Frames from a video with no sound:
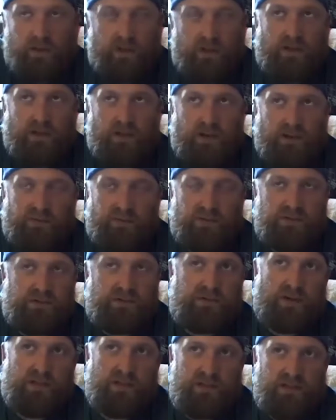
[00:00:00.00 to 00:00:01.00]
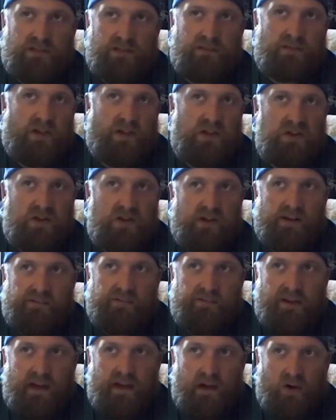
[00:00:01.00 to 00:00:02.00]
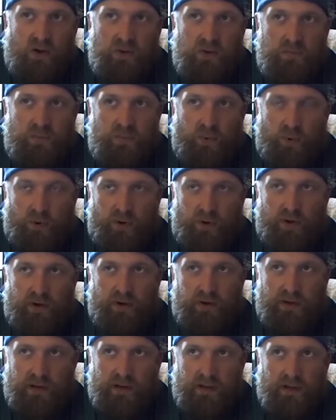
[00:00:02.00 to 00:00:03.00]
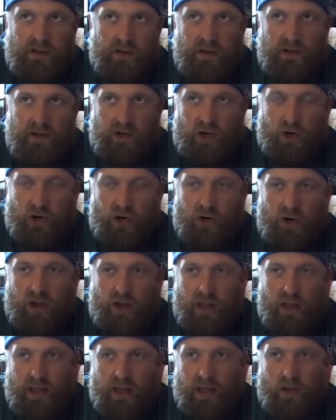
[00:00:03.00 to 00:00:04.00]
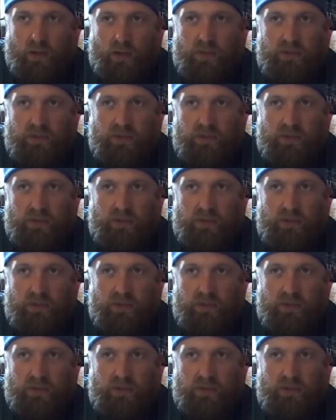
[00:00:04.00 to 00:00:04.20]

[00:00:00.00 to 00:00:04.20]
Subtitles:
you can ever stress enough how important herd health